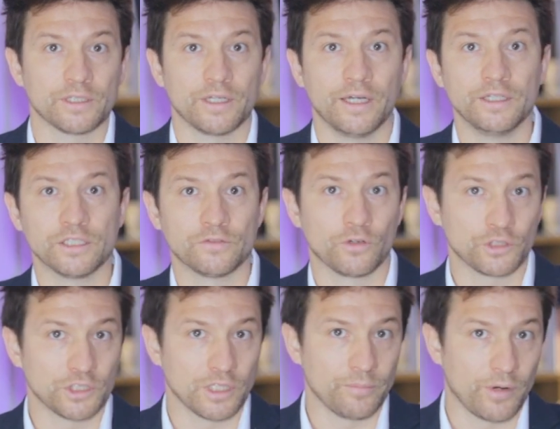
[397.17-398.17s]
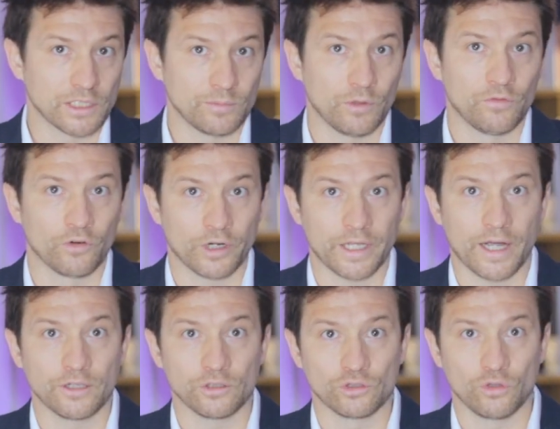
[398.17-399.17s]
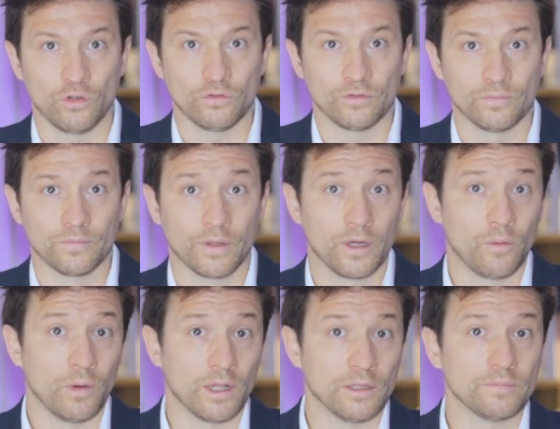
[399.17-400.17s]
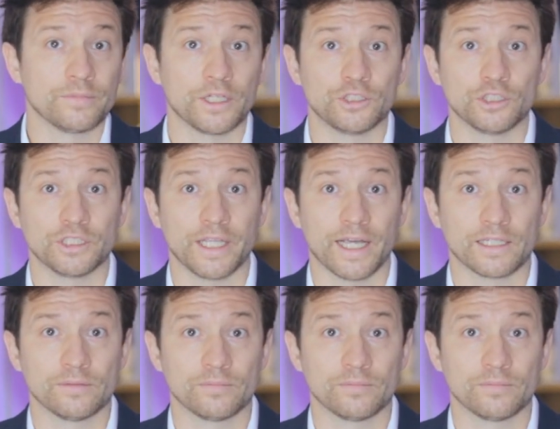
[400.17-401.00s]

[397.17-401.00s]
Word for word: and is virtually impossible for AI to solve. Well, not just yet.